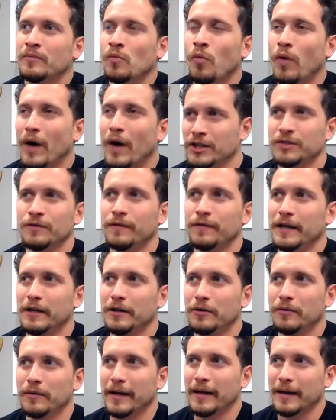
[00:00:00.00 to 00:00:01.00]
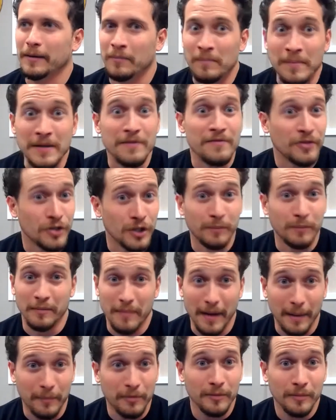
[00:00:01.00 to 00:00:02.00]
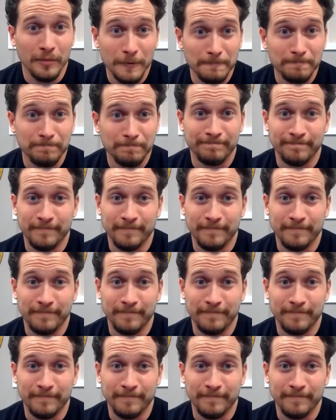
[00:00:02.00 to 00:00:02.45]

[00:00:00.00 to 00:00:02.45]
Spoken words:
watch the video and like be super memorable.